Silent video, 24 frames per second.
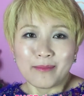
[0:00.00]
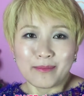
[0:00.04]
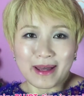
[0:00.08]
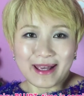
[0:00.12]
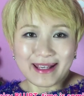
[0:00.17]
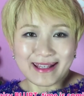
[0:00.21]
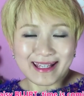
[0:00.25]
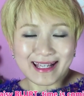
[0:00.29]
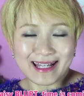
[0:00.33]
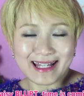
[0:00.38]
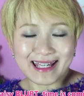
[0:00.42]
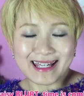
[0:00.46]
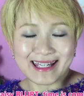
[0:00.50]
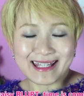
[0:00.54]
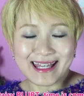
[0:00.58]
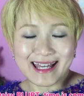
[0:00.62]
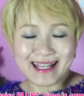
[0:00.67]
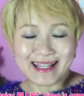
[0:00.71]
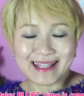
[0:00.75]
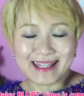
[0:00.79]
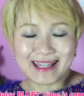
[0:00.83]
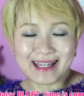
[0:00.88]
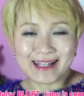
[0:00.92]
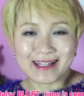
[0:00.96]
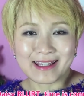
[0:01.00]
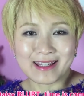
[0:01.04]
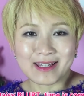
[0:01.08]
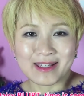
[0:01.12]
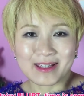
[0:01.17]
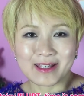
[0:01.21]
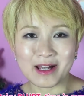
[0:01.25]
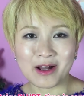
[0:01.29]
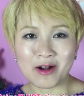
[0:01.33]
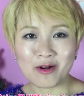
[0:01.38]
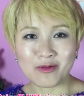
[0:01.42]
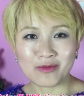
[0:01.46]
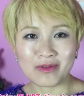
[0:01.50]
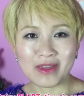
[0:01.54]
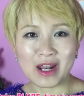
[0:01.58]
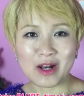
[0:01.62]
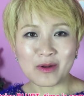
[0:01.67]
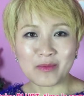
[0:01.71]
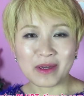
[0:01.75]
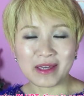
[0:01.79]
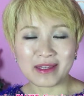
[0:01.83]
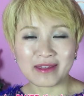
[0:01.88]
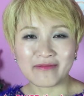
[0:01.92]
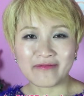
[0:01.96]
Basically that's it, so
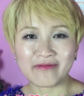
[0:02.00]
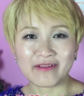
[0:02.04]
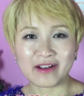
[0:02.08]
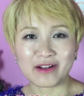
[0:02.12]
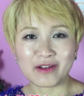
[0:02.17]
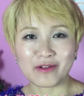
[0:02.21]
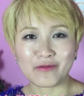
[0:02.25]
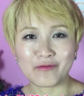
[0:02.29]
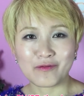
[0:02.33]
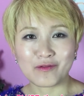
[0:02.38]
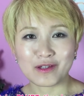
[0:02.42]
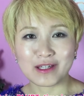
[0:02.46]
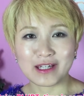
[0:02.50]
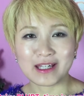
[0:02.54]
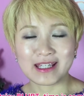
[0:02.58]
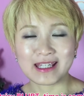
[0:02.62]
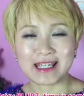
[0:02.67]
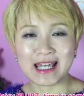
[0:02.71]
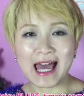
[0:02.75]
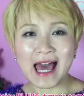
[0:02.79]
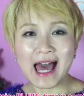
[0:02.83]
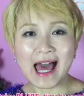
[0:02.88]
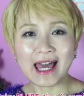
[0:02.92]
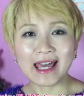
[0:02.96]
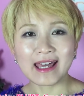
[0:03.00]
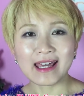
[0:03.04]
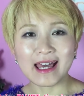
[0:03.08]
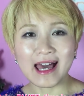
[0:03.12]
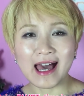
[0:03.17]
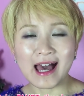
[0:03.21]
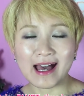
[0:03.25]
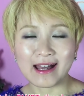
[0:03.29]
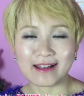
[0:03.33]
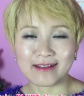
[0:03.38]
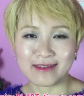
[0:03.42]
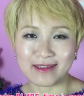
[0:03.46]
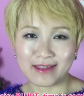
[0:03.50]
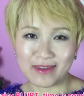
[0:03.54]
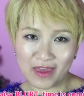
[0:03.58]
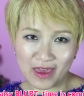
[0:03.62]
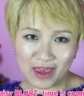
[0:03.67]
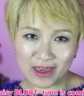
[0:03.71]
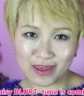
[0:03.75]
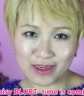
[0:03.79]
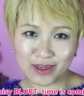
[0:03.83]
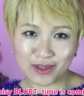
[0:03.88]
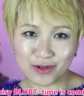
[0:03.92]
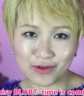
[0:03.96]
that'll be the video for today, and
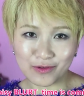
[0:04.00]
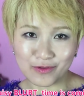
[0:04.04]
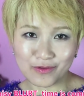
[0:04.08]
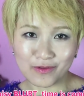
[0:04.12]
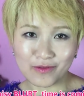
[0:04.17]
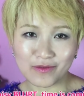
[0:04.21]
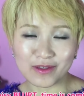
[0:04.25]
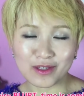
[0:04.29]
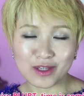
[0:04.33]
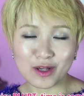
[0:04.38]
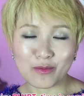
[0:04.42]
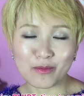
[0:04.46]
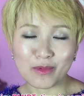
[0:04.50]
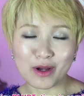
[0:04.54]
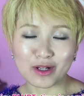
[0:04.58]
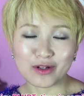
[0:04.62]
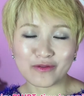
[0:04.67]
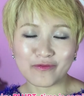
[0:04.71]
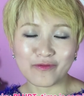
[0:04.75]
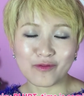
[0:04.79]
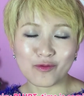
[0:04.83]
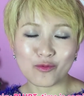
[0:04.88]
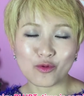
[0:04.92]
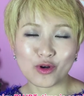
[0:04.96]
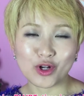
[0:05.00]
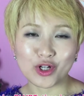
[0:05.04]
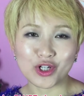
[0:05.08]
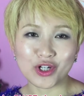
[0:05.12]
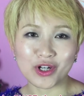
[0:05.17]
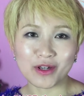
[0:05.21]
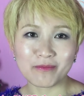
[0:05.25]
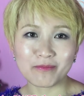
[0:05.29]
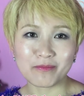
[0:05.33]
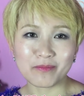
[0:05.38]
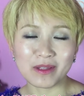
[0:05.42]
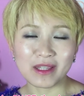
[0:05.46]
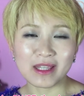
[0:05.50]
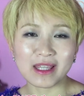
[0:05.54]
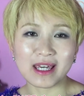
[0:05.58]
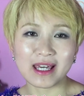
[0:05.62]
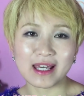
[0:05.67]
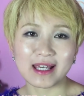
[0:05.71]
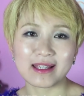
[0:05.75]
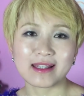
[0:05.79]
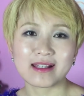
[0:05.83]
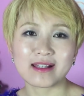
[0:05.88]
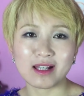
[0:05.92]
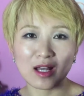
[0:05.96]
thank you so much for watching.
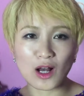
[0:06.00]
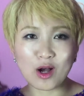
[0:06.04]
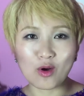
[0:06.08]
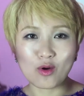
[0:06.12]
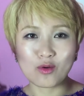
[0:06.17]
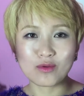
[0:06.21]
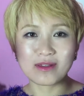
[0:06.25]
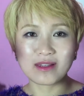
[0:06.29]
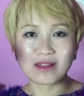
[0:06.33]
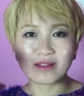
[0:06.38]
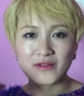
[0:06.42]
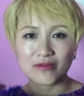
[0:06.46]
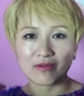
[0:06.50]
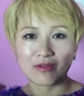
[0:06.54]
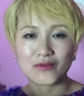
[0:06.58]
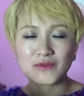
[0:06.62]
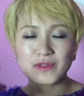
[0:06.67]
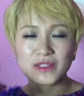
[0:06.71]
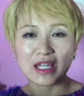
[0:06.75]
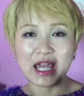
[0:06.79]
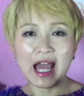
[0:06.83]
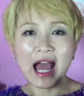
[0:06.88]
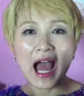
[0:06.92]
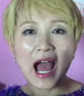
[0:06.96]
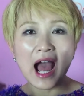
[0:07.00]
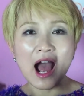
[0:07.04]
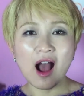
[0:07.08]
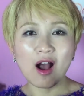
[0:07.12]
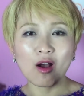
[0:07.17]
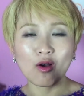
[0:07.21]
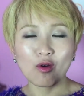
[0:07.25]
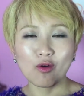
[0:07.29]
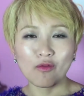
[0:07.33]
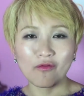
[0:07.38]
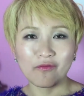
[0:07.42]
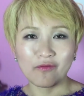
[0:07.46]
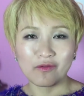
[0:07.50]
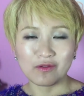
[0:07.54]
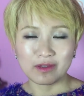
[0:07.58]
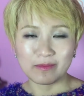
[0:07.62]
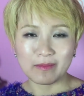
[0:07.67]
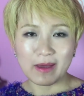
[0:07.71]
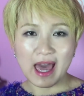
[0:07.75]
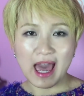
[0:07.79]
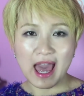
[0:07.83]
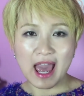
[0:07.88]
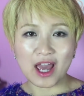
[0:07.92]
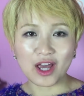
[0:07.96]
Please go through down for the
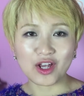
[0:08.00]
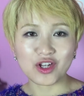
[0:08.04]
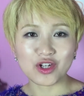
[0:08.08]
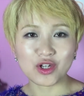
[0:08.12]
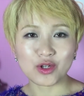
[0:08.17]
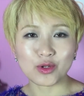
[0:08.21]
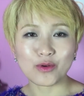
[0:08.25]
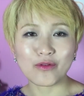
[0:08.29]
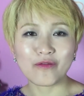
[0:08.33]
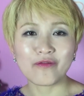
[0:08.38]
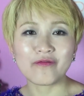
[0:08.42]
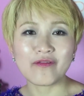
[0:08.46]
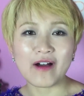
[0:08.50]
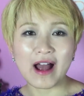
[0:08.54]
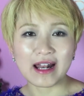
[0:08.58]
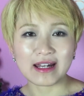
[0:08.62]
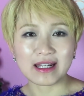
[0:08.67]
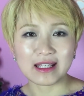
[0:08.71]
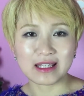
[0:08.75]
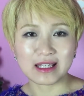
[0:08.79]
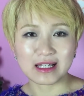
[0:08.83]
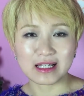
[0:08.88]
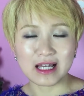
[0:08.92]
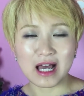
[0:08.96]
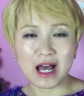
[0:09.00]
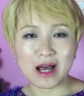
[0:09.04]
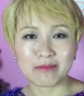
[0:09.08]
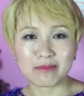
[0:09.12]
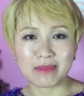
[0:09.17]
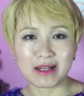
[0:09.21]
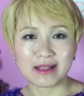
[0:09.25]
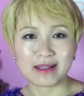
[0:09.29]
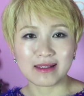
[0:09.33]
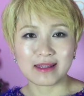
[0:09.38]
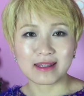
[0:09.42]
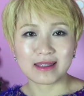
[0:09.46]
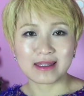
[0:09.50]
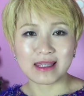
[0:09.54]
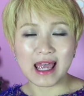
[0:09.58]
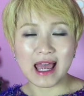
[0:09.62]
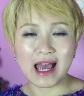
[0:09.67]
page, you'll find the comments